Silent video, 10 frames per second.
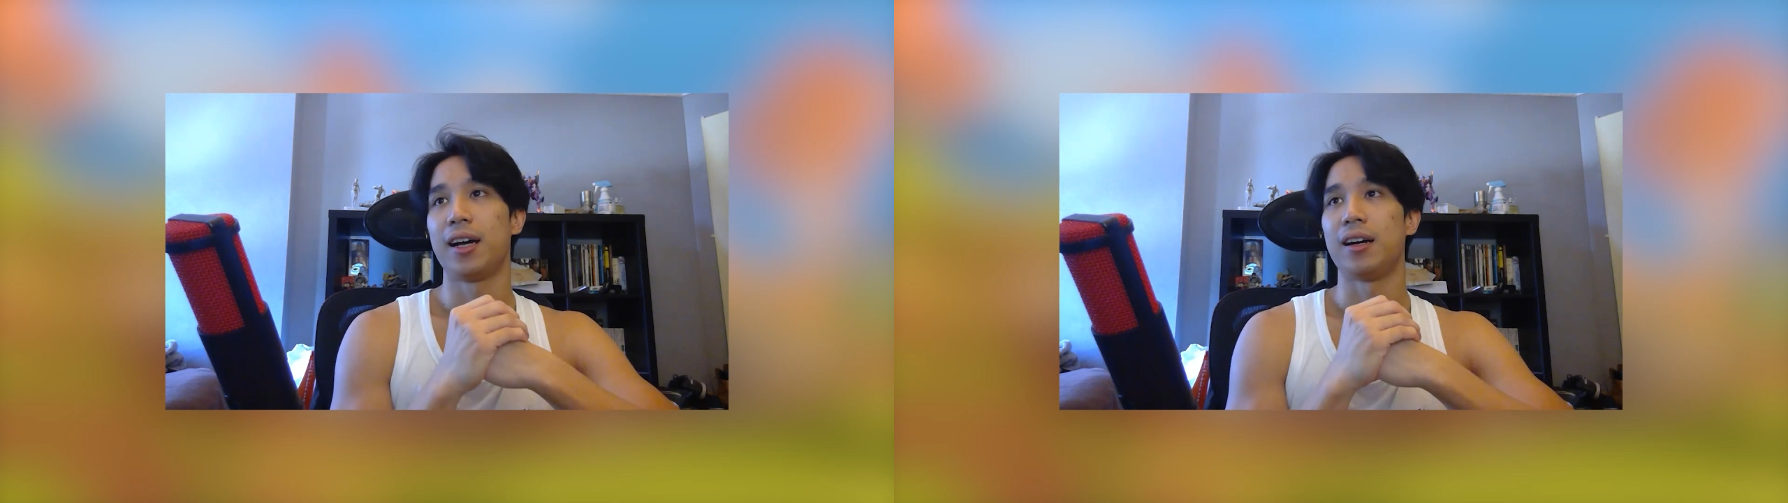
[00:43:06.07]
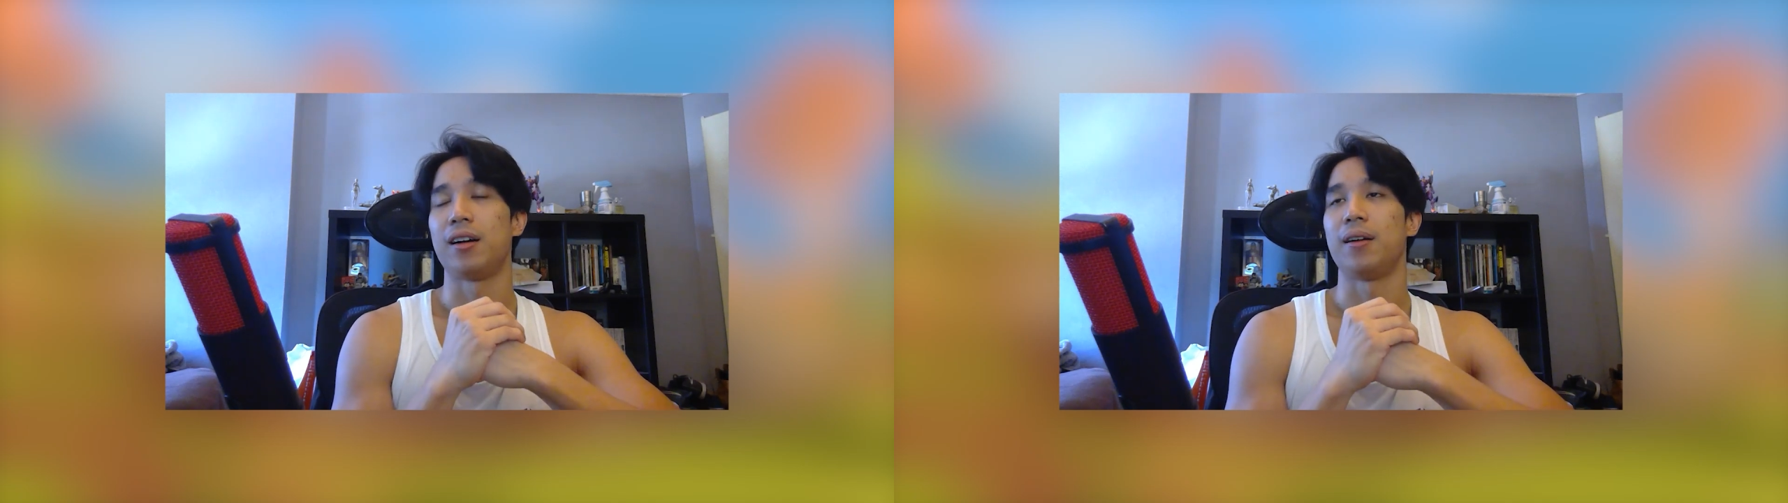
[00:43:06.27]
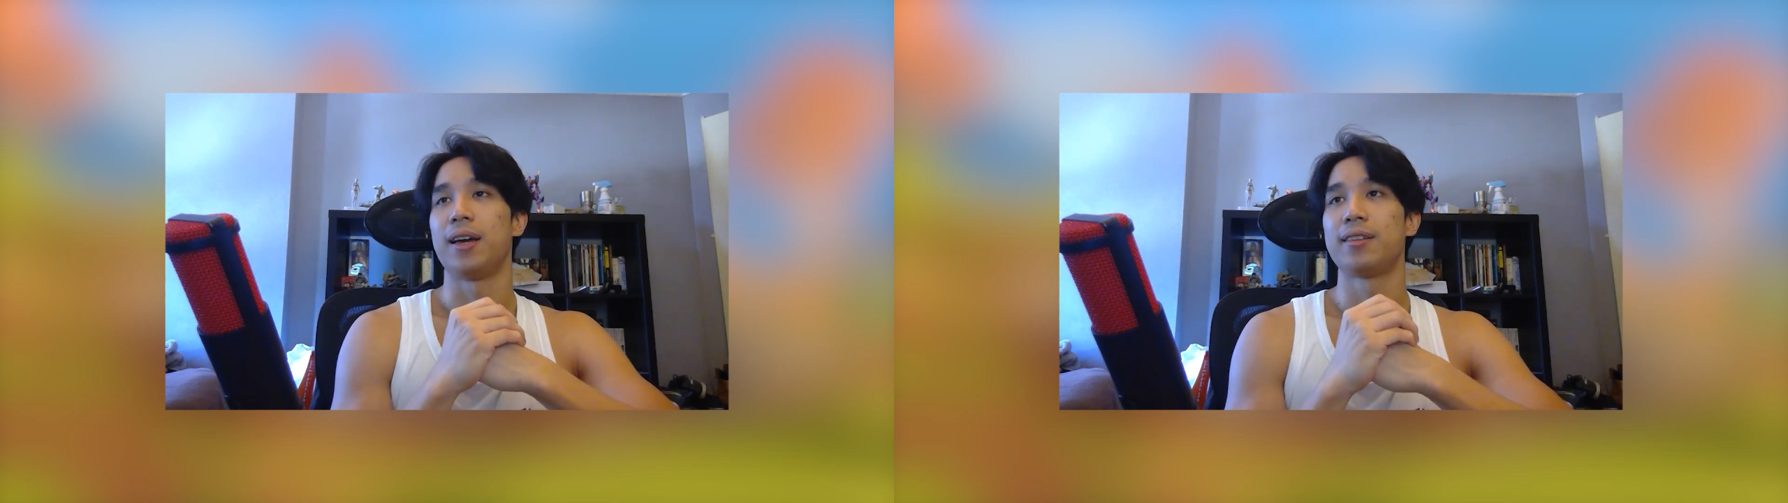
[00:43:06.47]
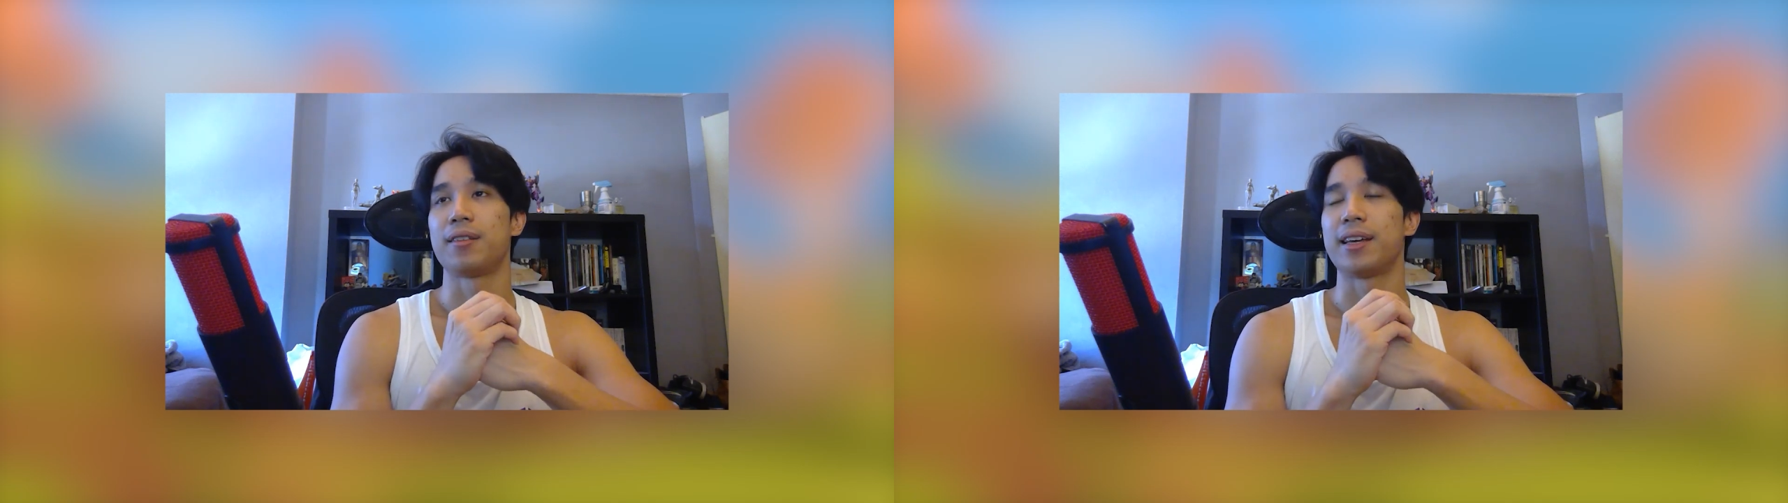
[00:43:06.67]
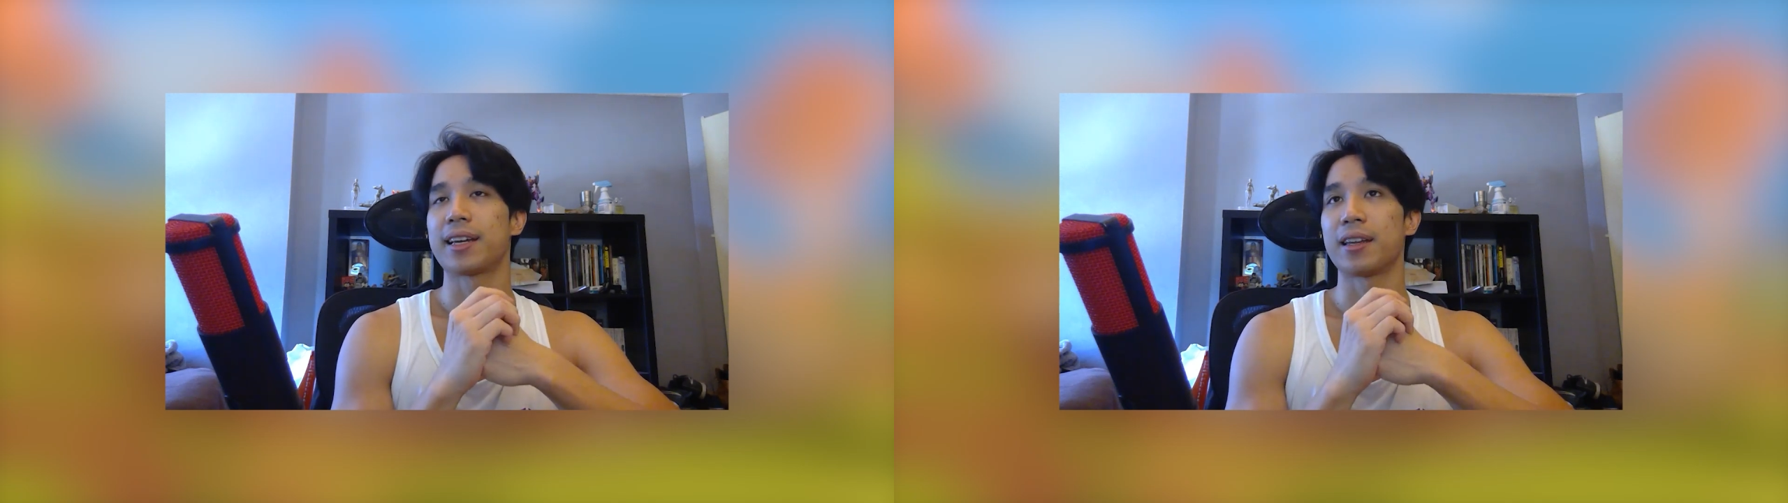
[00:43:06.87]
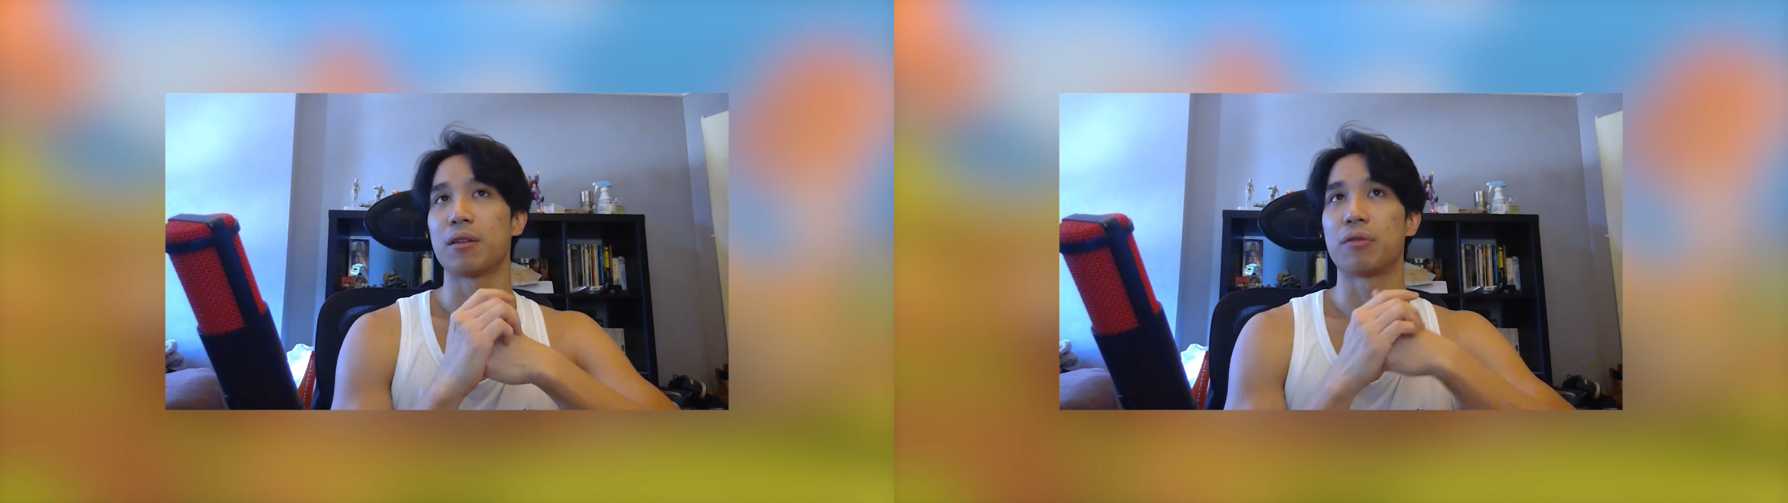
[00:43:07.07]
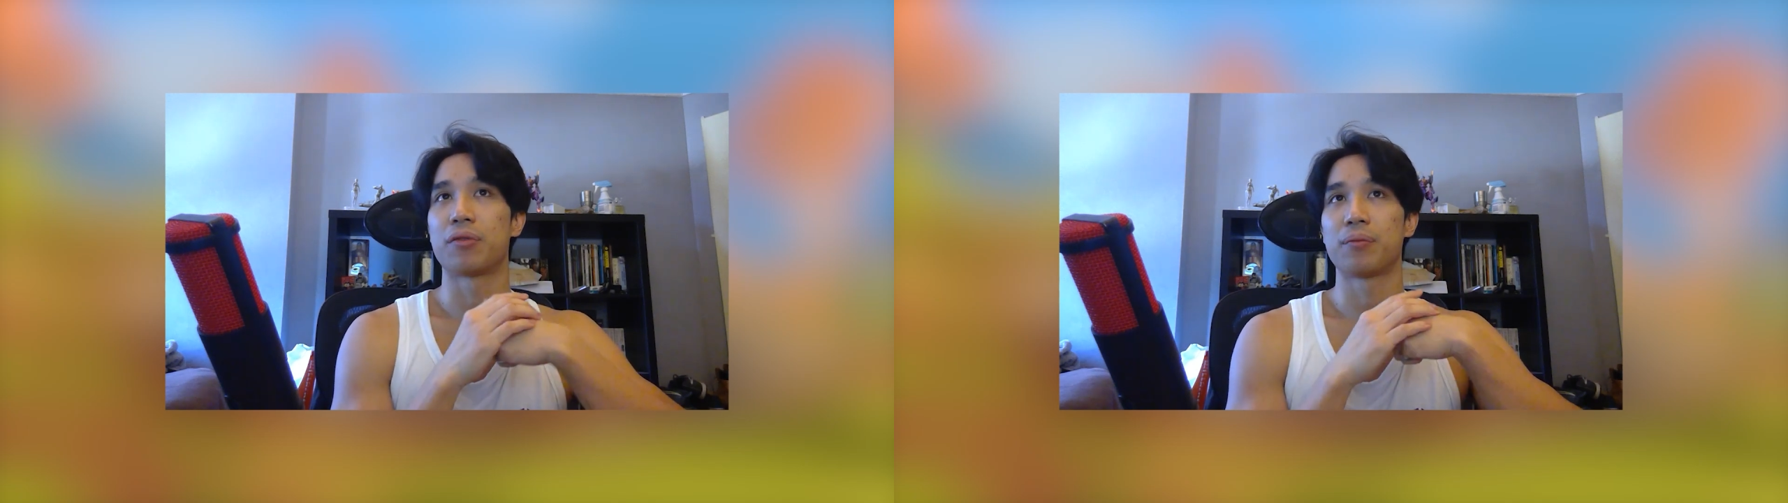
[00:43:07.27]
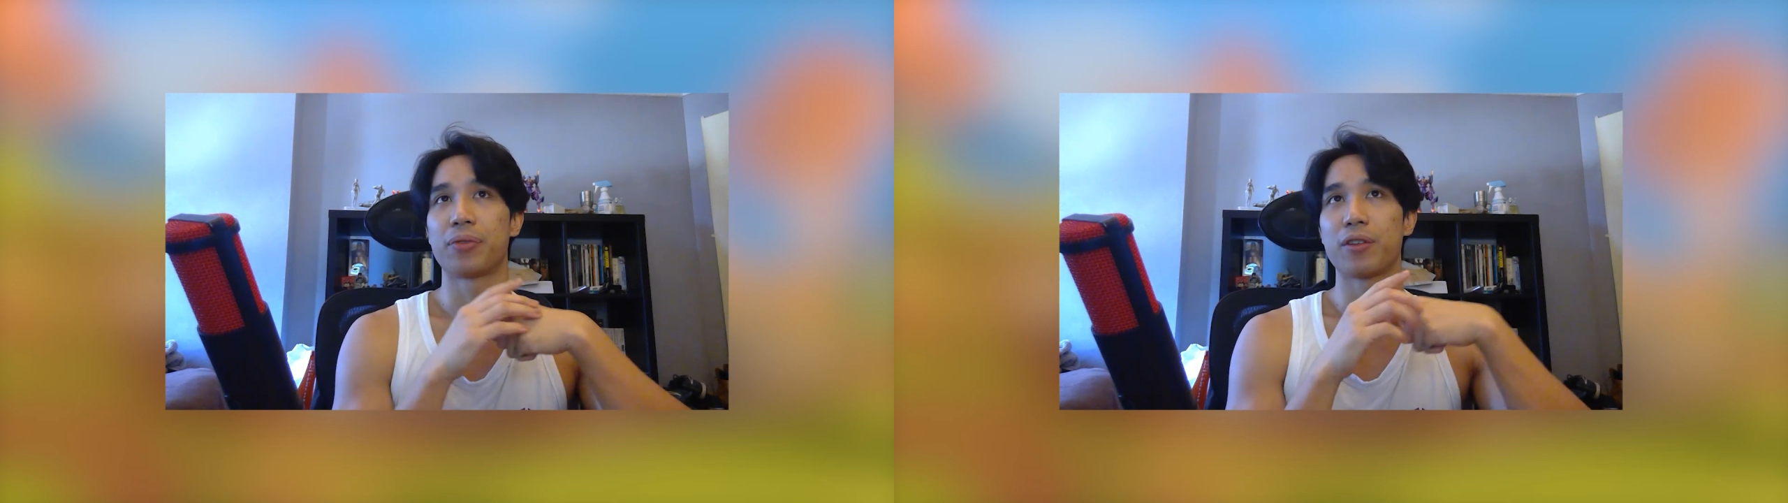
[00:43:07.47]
And so that kind of